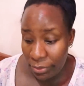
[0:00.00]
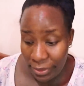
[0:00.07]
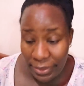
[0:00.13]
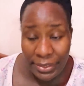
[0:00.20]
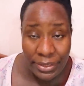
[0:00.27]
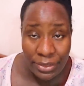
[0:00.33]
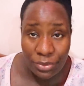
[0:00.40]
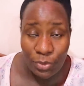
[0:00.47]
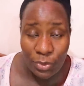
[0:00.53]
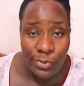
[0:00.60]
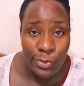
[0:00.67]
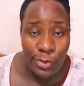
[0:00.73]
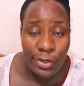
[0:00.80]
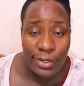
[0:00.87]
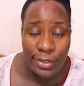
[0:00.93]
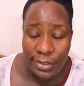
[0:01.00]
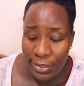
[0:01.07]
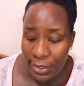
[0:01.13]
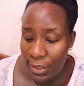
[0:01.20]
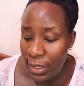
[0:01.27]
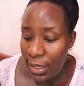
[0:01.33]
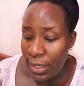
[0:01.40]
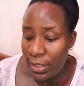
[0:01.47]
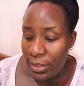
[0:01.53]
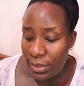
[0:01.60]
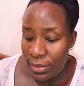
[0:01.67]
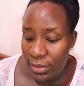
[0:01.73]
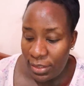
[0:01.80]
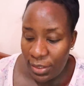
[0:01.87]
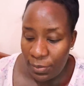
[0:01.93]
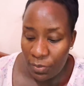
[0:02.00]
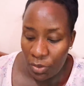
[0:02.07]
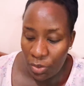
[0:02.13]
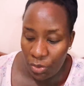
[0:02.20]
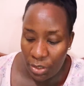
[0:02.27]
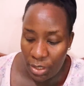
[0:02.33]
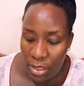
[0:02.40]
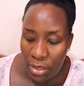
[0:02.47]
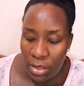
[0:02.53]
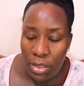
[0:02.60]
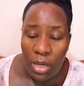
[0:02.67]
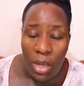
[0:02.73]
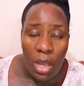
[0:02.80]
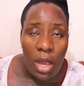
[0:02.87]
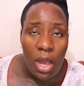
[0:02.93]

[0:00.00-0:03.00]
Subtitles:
Green, what you call green? Steamed green,